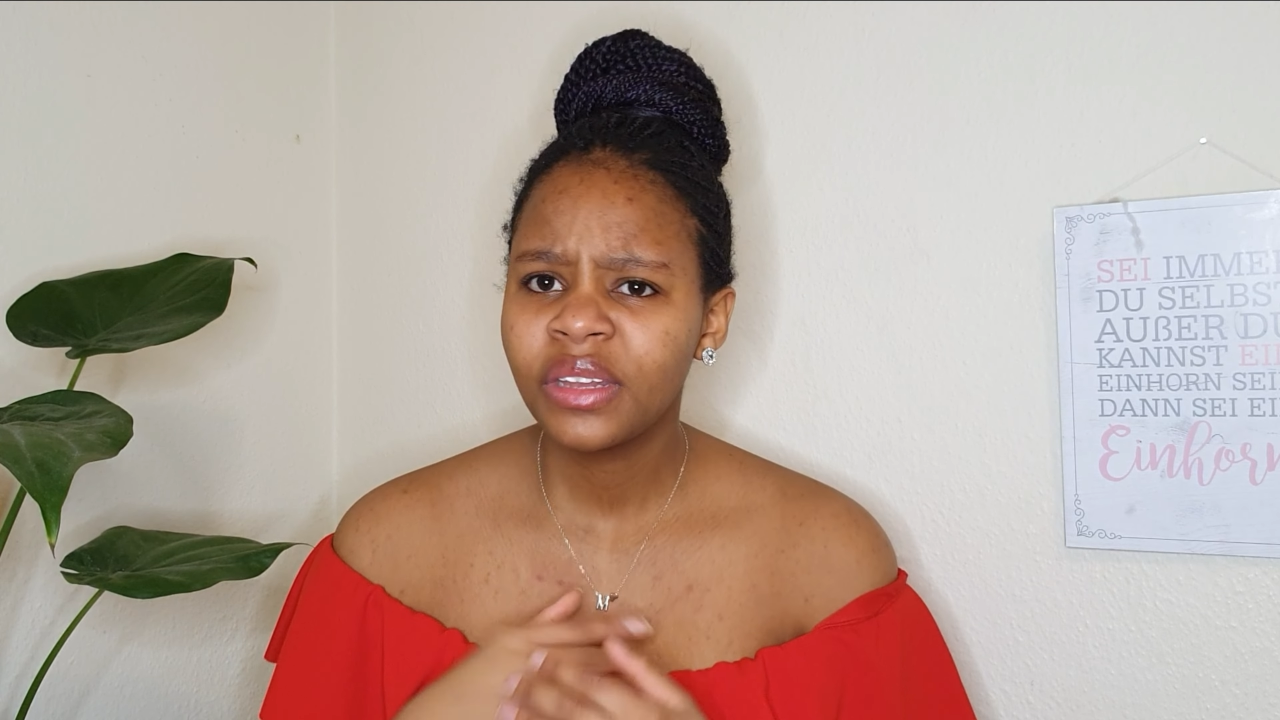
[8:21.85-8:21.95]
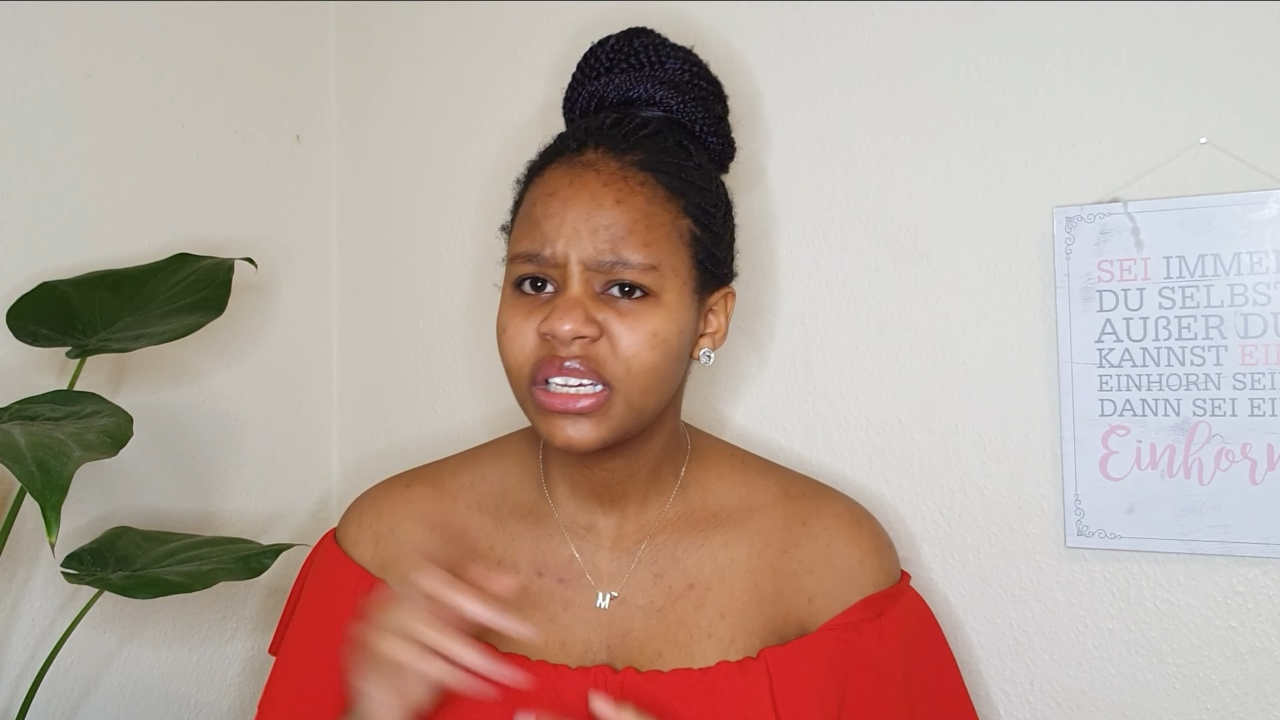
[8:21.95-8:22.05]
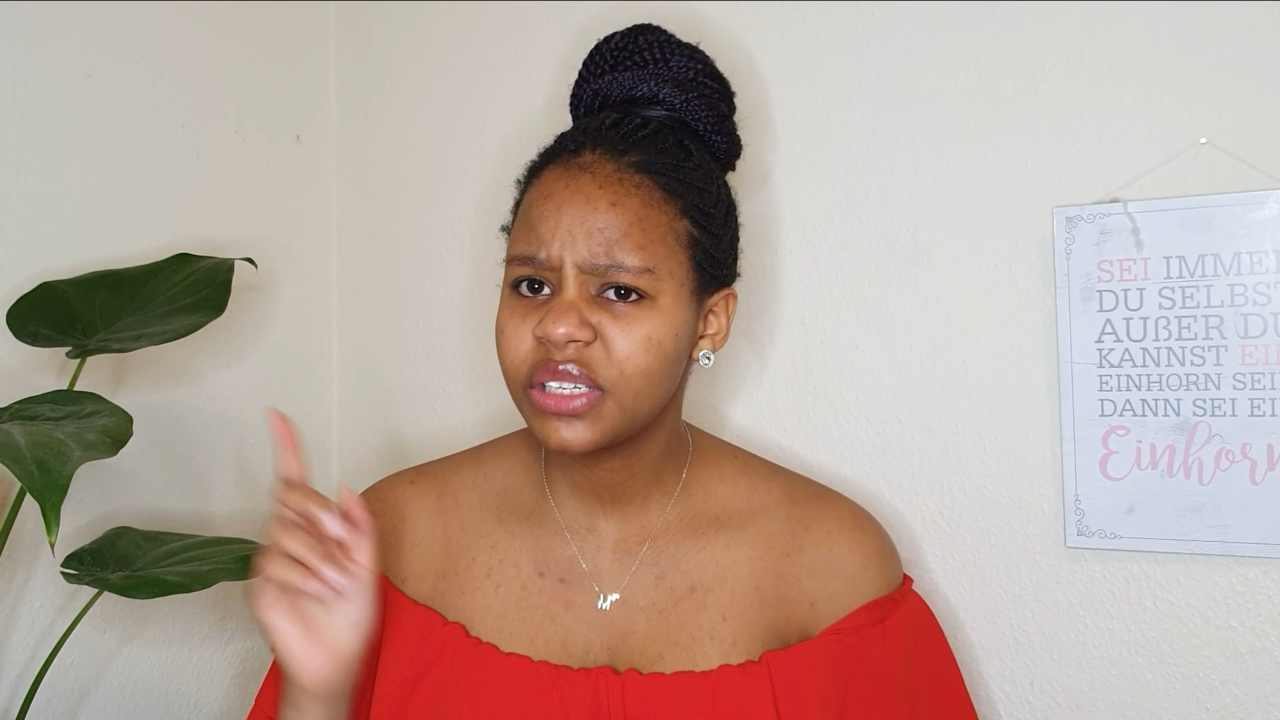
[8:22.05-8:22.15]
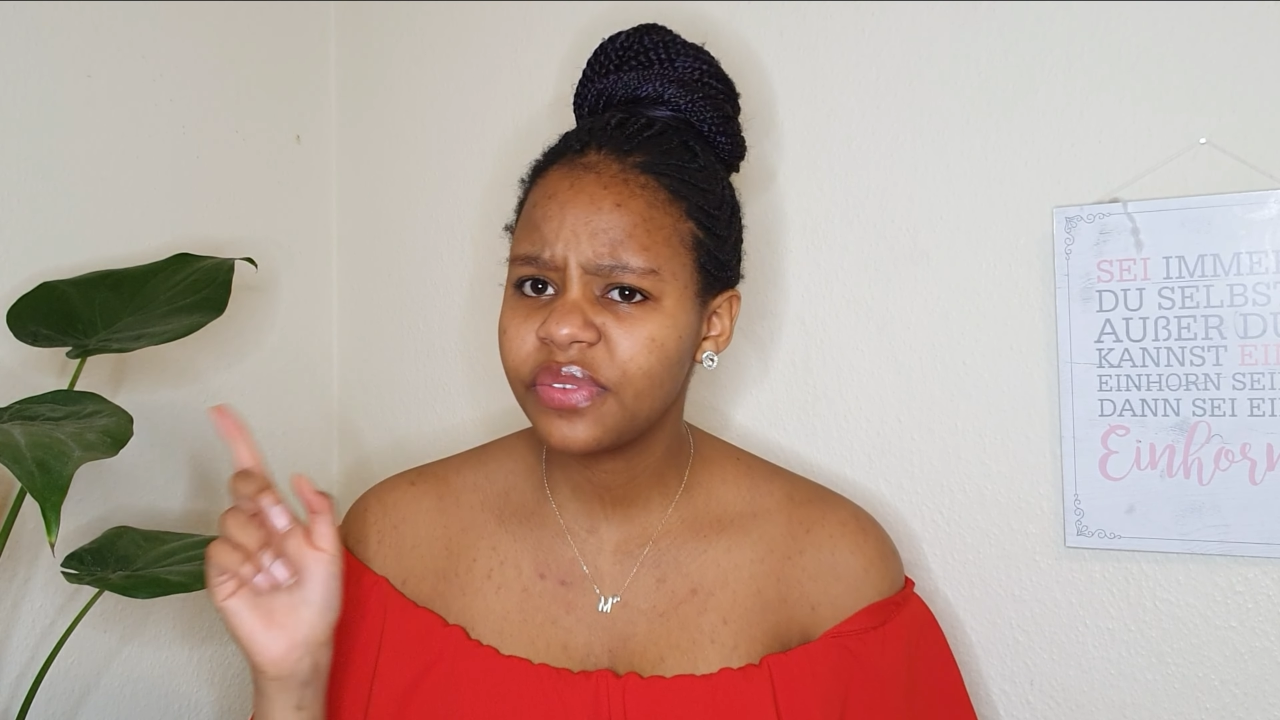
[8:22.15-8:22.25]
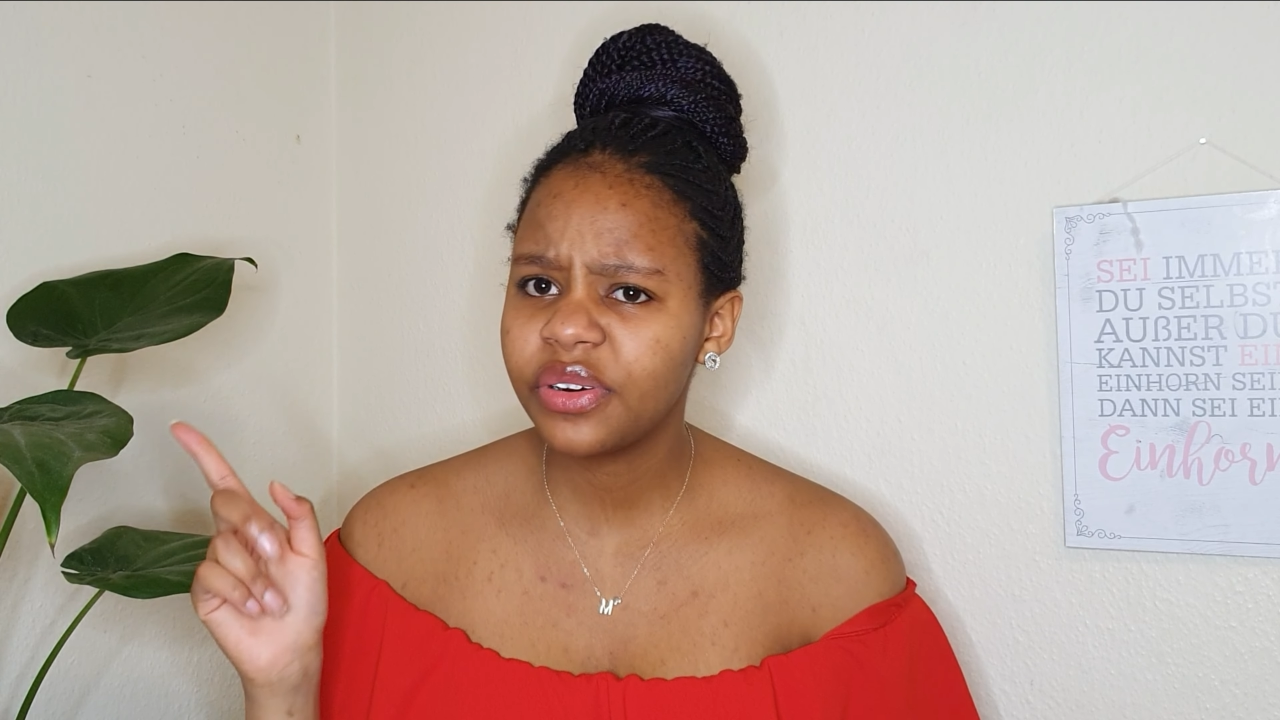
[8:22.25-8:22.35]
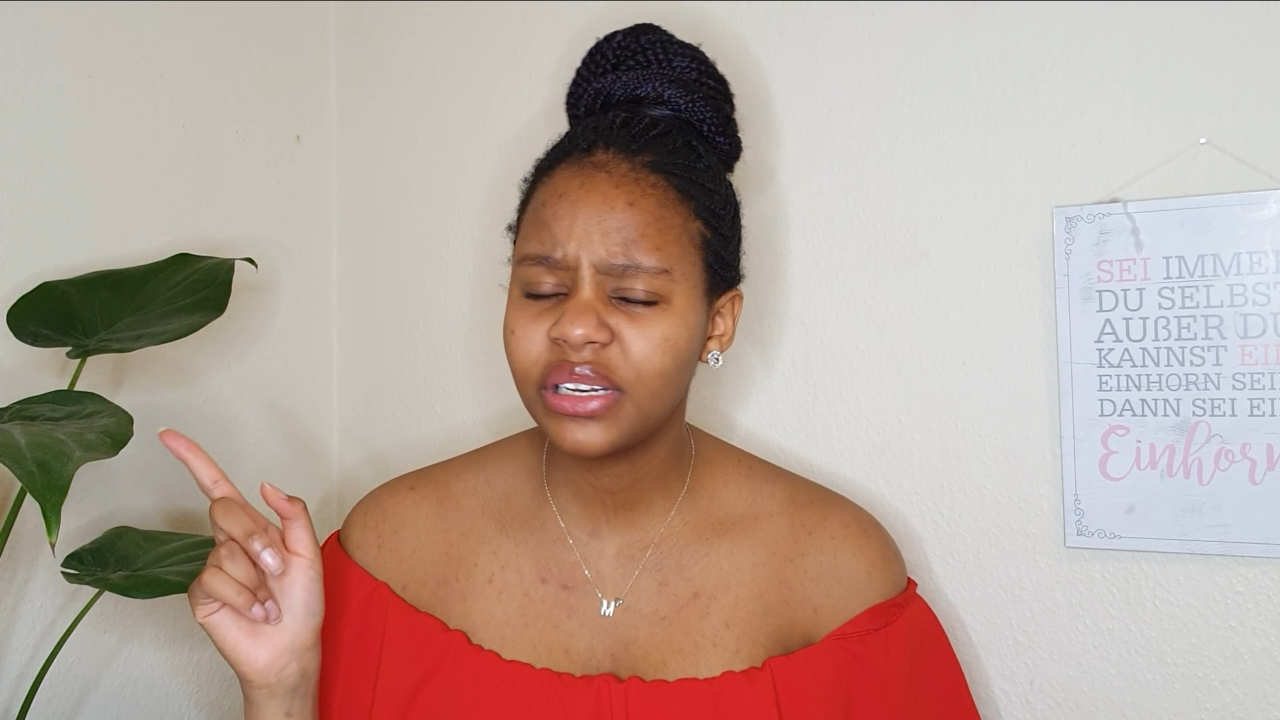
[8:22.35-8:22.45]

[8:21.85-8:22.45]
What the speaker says: it's very